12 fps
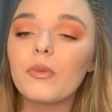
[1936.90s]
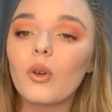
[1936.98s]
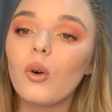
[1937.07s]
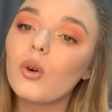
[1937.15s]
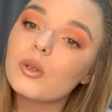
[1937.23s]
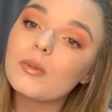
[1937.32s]

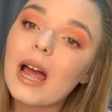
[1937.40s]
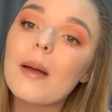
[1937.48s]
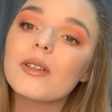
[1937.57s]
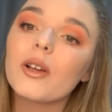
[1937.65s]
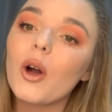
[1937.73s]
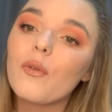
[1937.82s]
Or
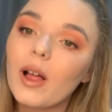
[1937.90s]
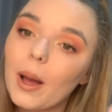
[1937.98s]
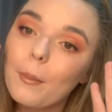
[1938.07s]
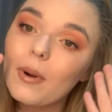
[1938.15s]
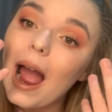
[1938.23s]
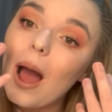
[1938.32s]
sometimes I'll go for like a
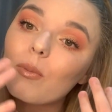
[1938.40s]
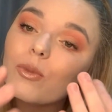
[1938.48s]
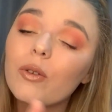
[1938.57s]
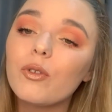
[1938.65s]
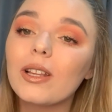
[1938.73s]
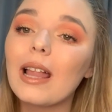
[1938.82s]
brown. So
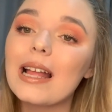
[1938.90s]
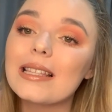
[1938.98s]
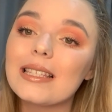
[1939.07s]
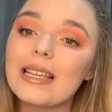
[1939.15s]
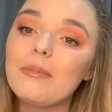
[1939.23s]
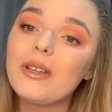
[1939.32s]
if you'd like to
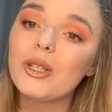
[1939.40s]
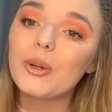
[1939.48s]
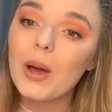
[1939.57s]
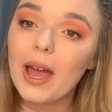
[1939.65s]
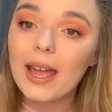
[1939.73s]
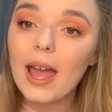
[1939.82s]
see me
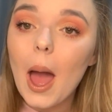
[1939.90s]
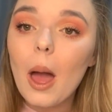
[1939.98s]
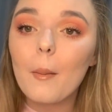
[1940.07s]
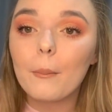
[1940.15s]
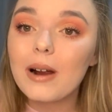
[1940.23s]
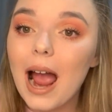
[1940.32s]
do a
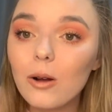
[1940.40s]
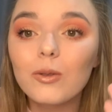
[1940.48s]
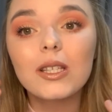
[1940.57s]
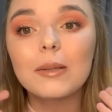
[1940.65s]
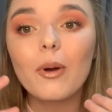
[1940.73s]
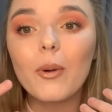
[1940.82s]
brown
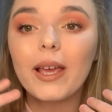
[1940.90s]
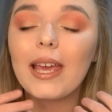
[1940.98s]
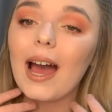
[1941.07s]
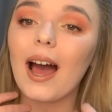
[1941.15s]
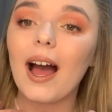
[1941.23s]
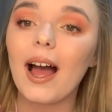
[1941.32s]
smoky
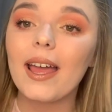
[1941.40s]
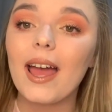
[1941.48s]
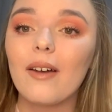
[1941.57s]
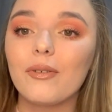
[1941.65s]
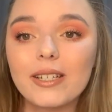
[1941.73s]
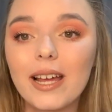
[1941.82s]
eye
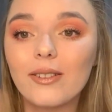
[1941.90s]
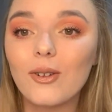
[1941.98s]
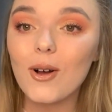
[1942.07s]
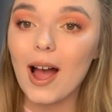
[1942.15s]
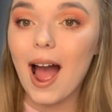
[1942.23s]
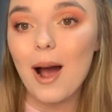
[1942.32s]
everyday
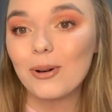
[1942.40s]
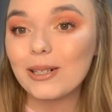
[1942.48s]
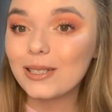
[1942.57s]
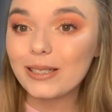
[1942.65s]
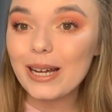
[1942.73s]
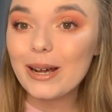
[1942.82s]
look, I
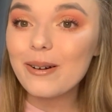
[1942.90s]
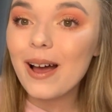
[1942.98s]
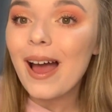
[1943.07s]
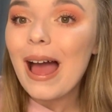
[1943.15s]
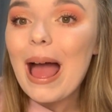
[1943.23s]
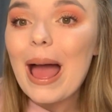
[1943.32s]
will do.
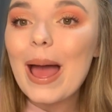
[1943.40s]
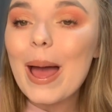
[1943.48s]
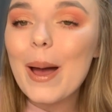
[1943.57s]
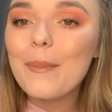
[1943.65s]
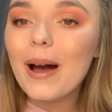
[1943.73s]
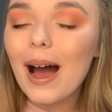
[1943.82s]

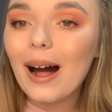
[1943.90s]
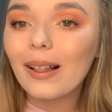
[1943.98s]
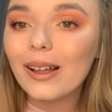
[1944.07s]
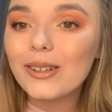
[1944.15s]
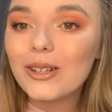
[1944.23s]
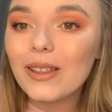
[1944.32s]

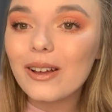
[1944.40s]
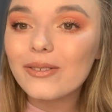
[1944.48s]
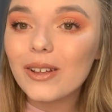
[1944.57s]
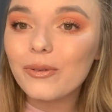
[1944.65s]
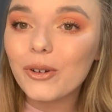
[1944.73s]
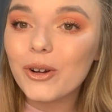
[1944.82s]
I'll do that
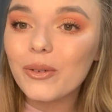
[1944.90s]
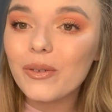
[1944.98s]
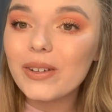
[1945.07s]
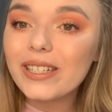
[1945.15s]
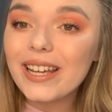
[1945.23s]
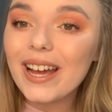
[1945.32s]
for another
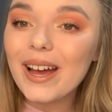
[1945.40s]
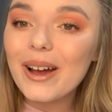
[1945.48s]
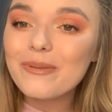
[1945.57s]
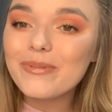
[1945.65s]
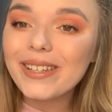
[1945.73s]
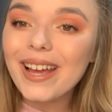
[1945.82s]

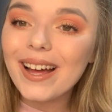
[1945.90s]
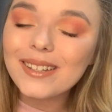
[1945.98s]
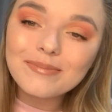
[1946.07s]
video. But yeah,